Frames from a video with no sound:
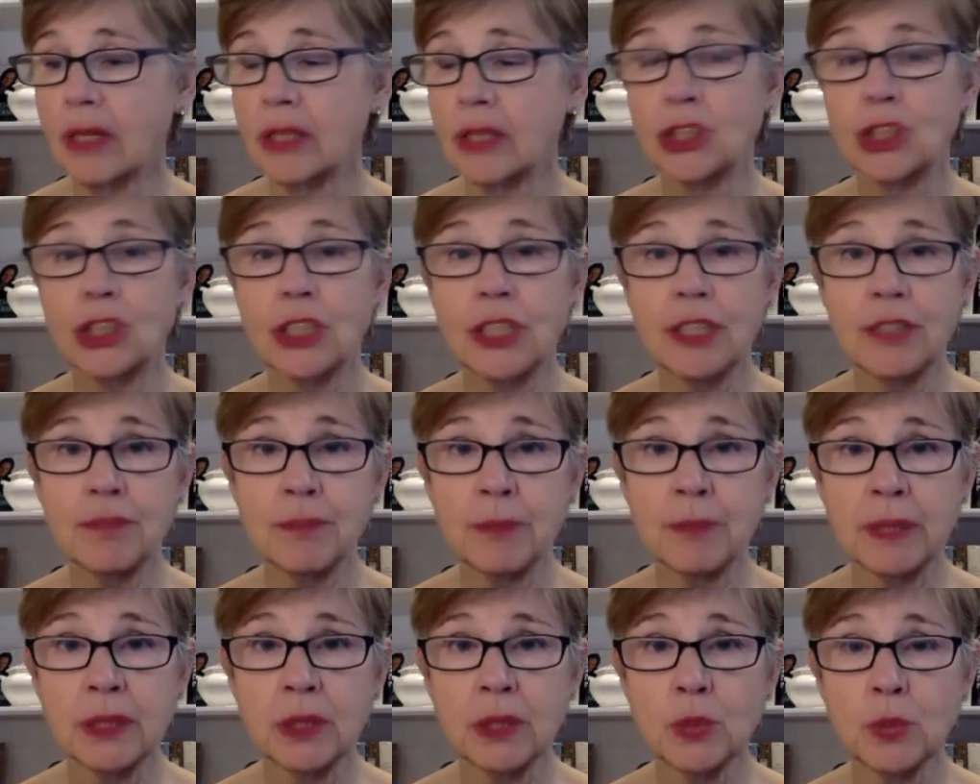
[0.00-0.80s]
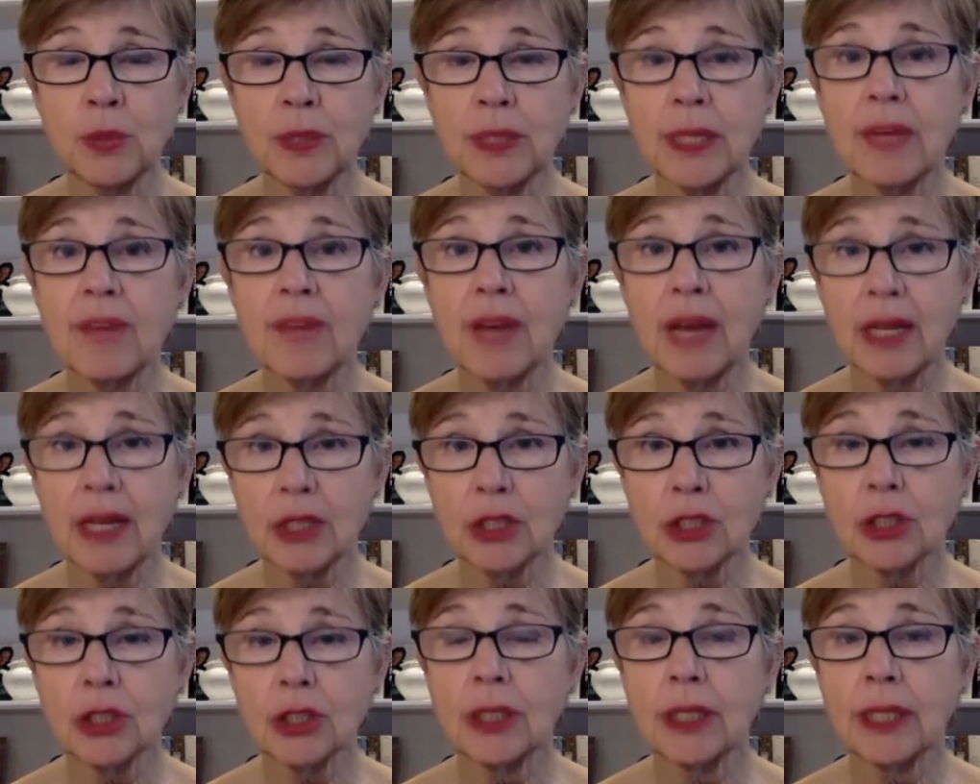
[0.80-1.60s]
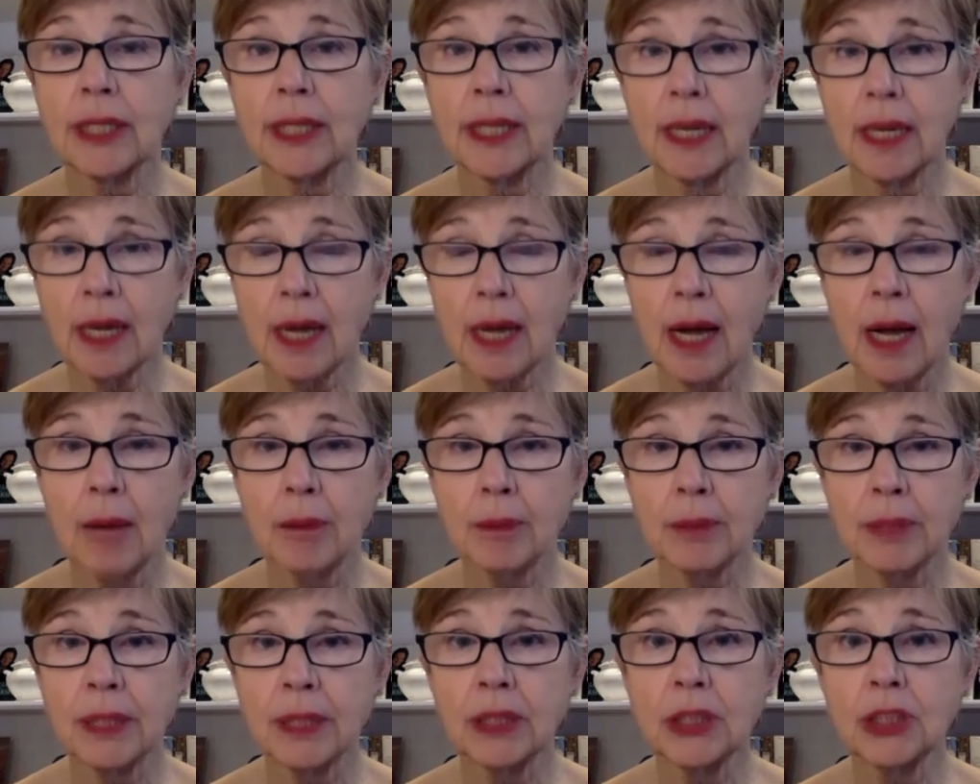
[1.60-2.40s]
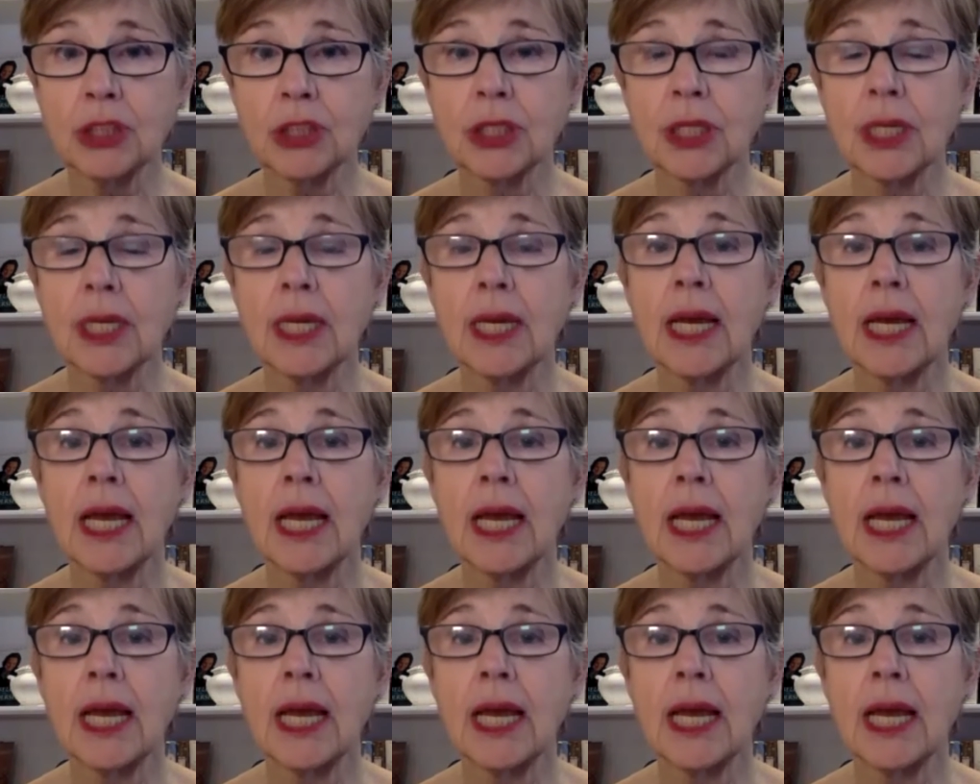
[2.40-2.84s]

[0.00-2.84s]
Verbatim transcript: achievements what they've actually accomplished